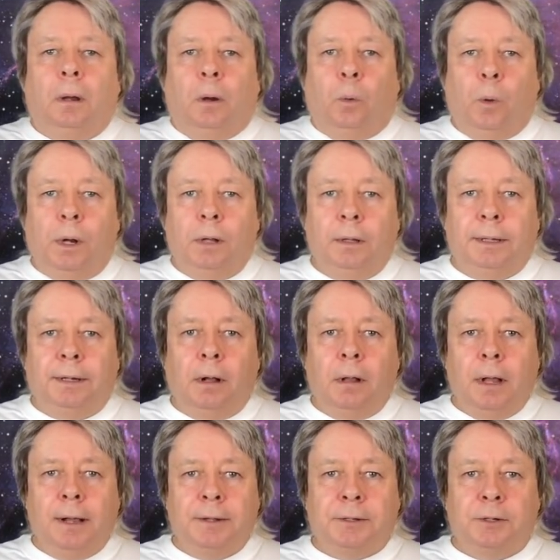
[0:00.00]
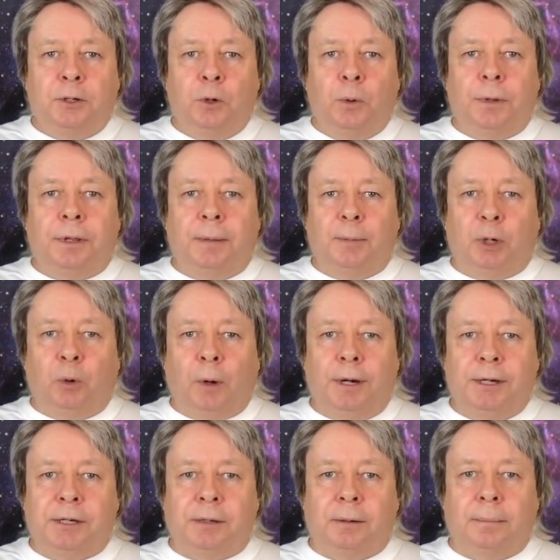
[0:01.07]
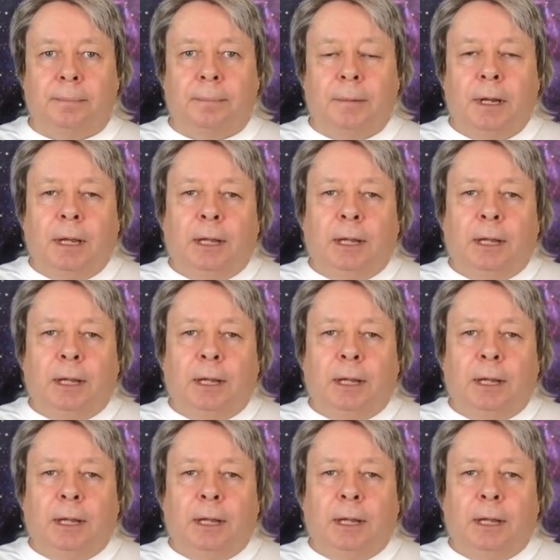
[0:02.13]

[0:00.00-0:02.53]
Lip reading: Well, it all has to do with immigration.